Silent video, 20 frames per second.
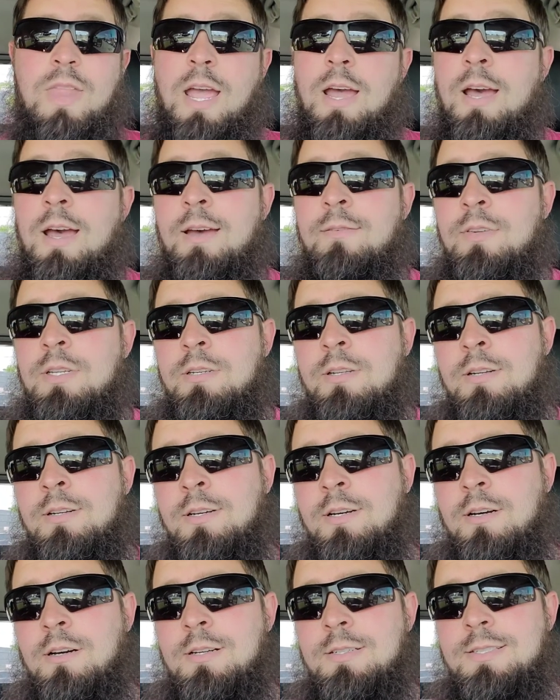I haven't done
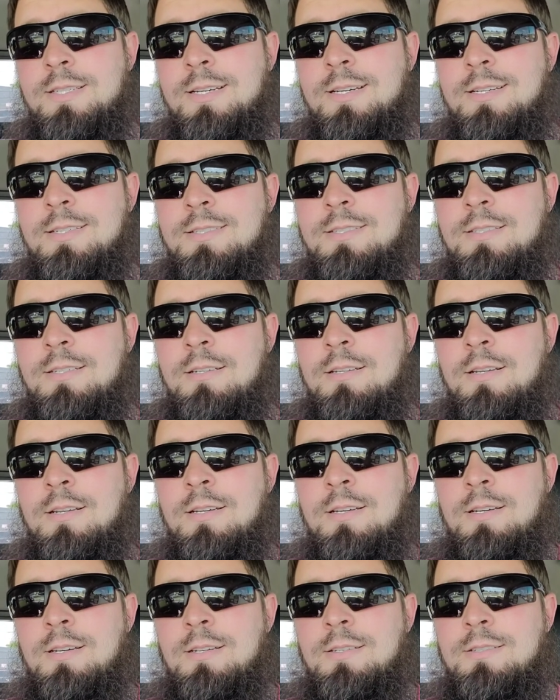a contest
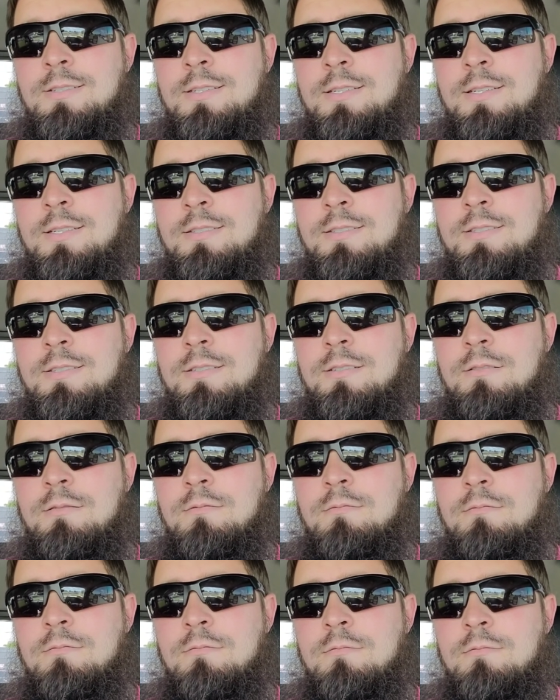since
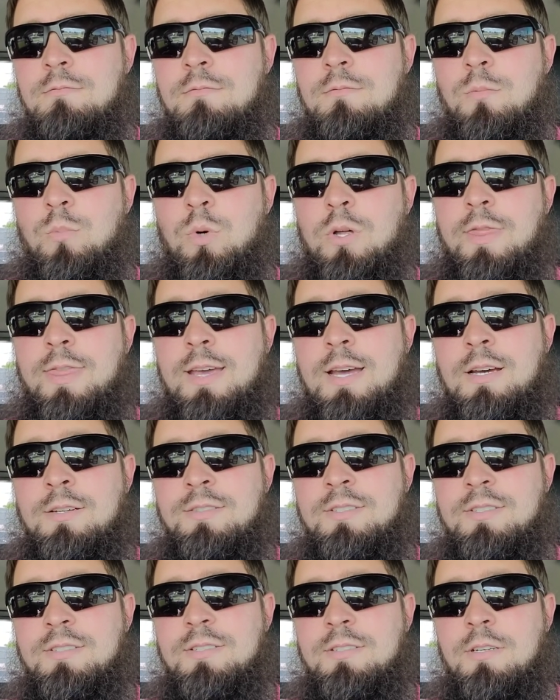
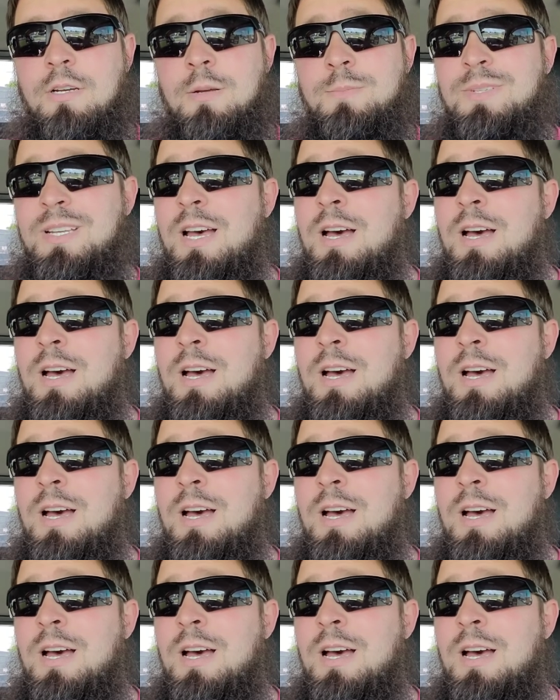1,000 subs.